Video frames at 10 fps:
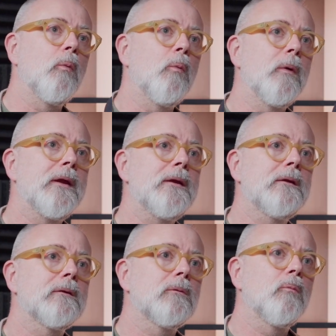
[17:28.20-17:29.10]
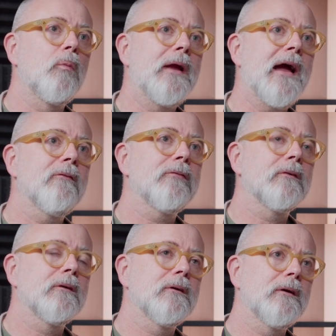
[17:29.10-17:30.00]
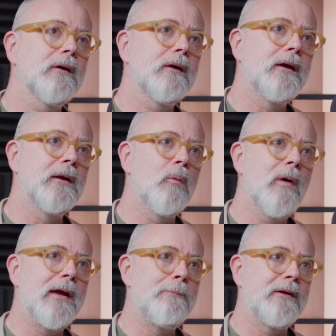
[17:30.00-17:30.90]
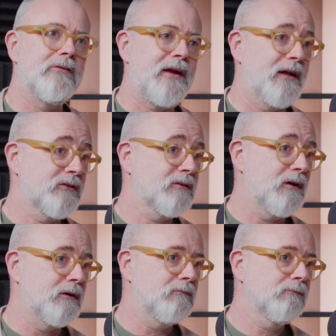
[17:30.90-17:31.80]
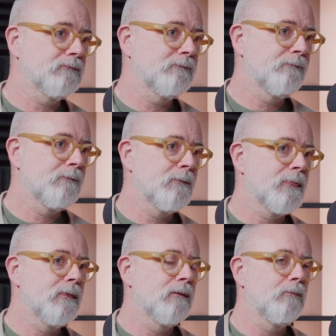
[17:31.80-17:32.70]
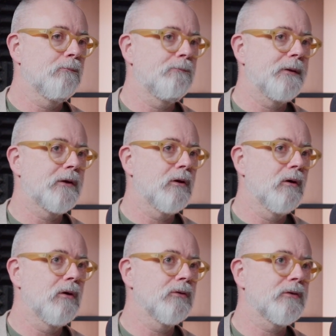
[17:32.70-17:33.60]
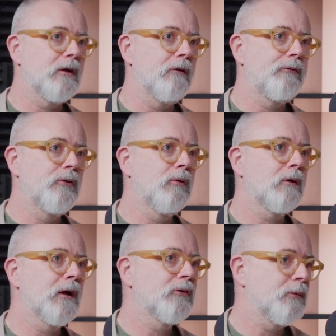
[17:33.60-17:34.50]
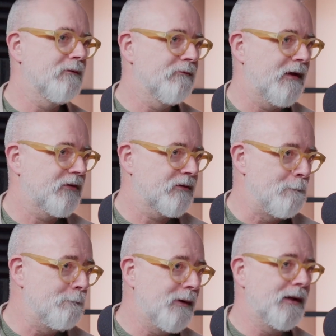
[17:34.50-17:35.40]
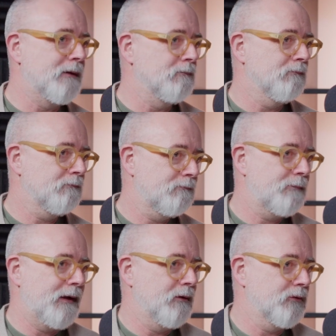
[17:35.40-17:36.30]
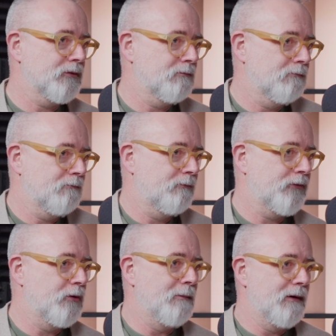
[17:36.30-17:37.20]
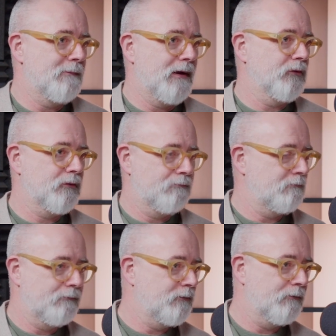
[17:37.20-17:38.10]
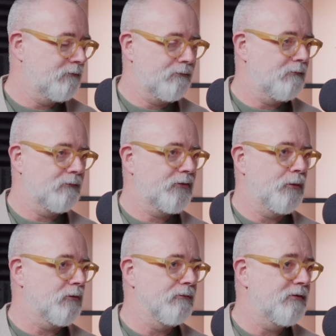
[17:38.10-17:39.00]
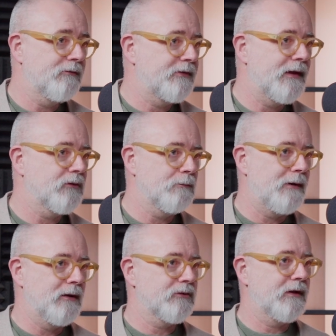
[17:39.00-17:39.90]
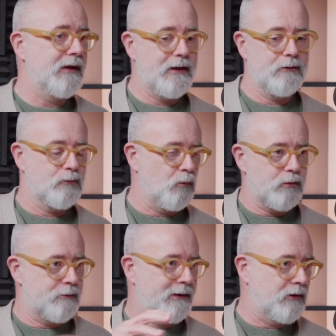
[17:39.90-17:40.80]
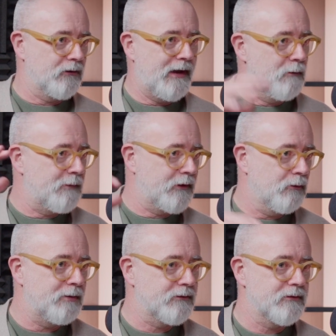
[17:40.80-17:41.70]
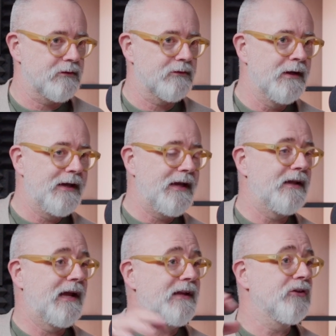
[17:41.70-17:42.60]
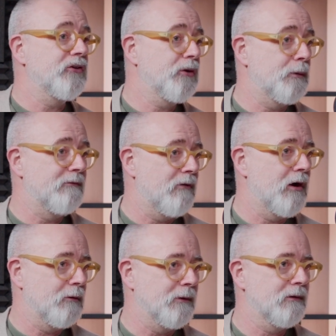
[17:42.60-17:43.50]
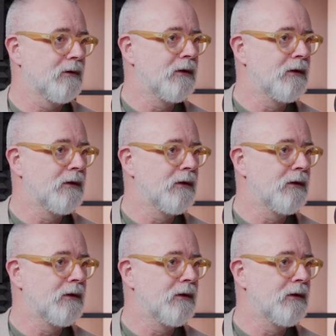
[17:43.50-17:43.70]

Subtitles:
we have, in a way, a bit of a head start, because if you're going to invest £1 million, £2 million, £250,000, depending on how big your business is, in a new environment,